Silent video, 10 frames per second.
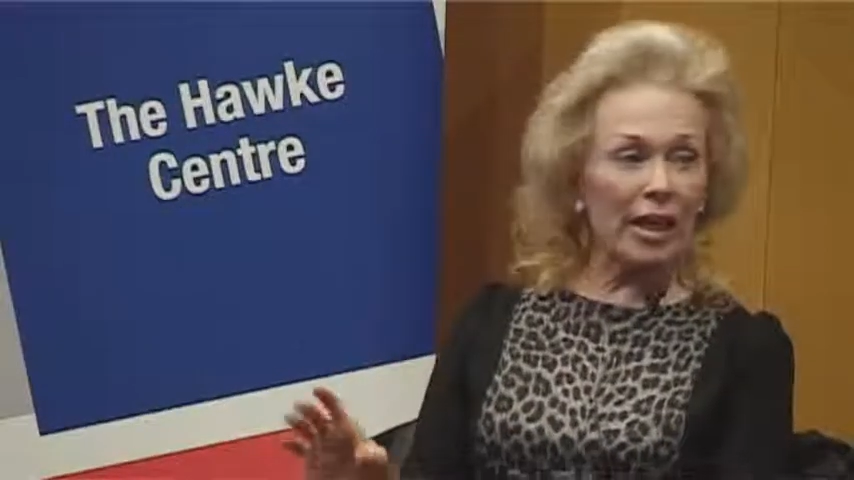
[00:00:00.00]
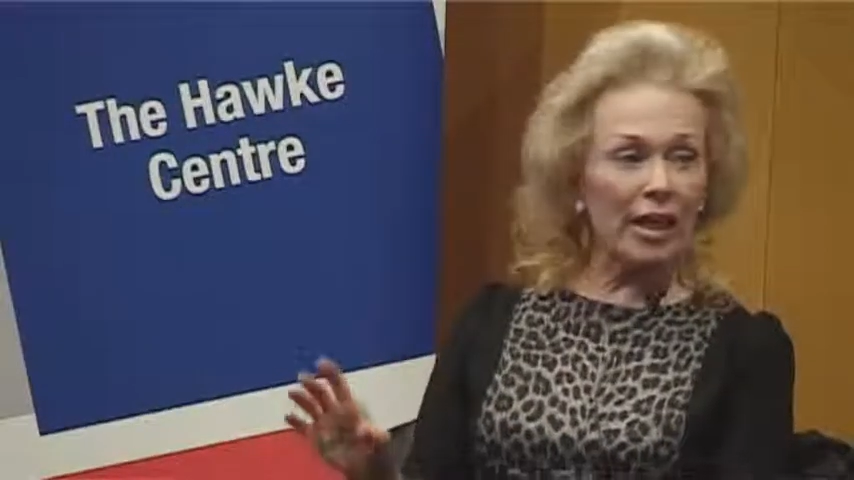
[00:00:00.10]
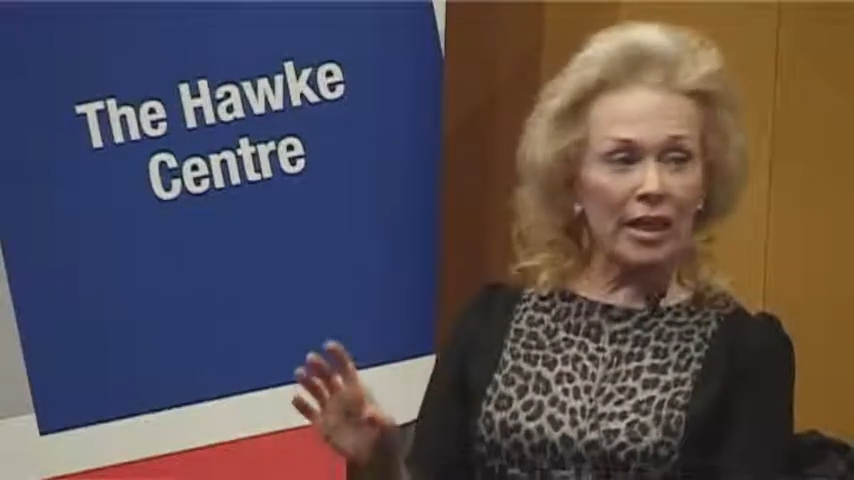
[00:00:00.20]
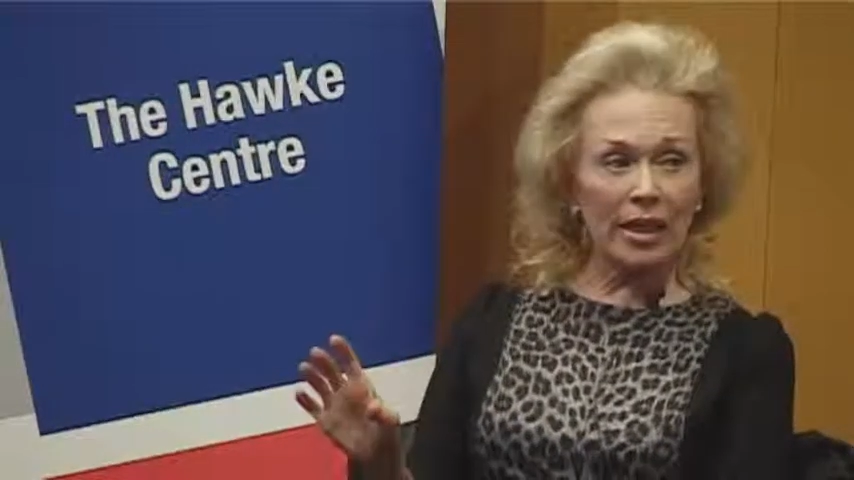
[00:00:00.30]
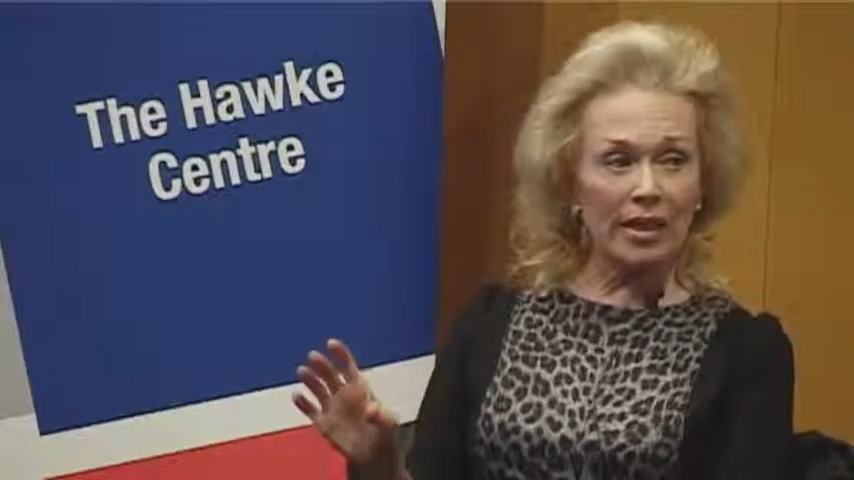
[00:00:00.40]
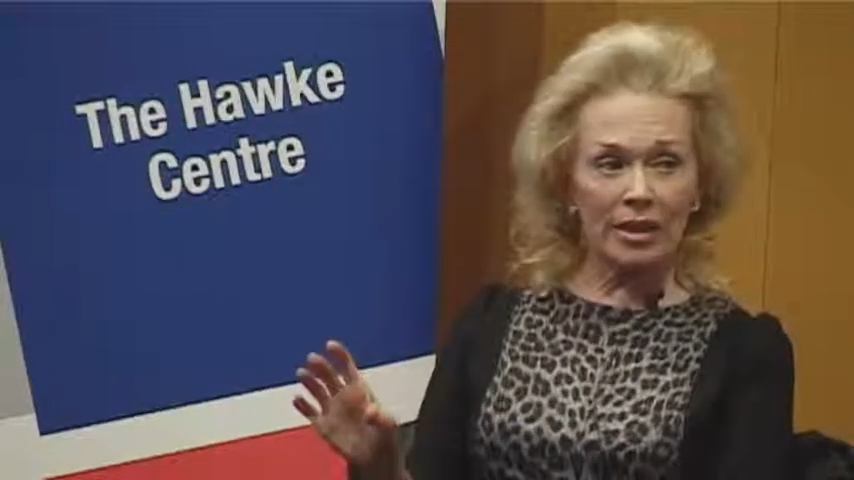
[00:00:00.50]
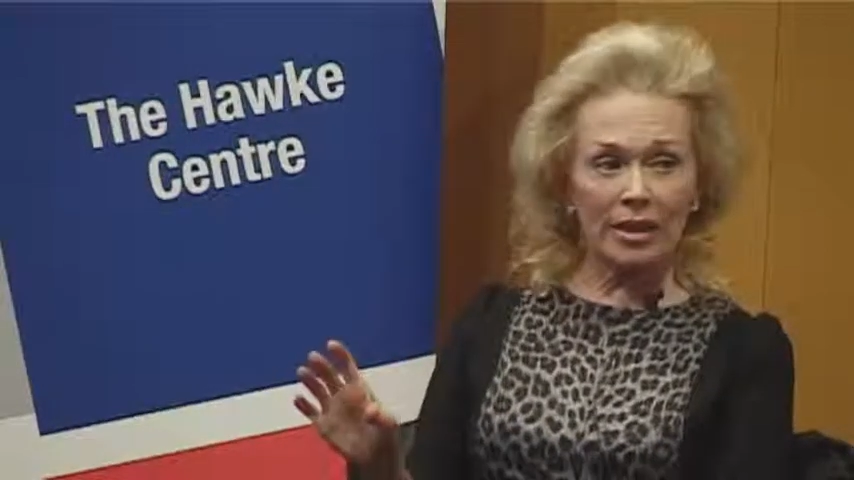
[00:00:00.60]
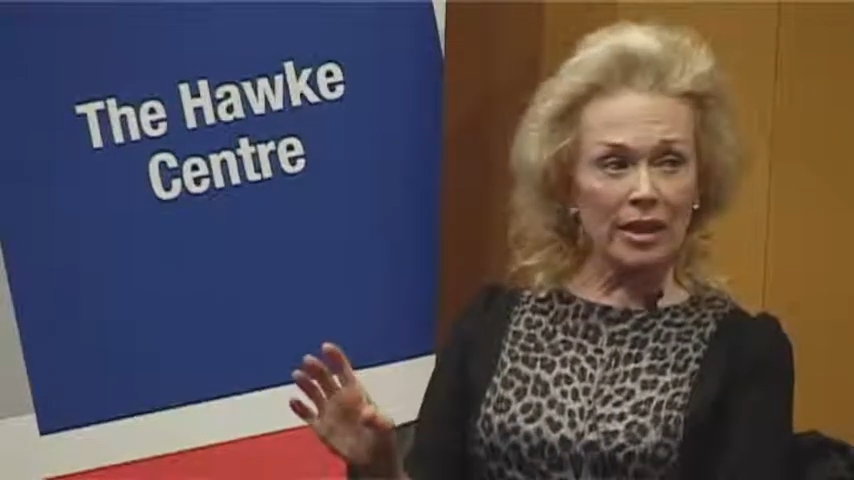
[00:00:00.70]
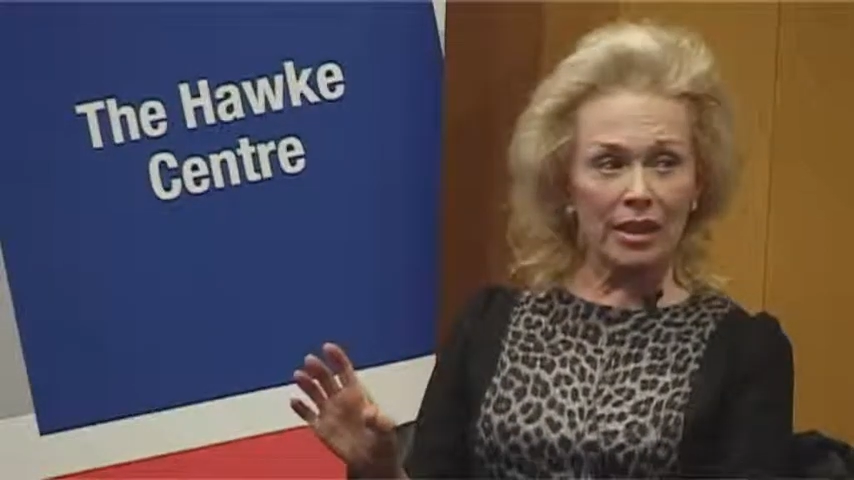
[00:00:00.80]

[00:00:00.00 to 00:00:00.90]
He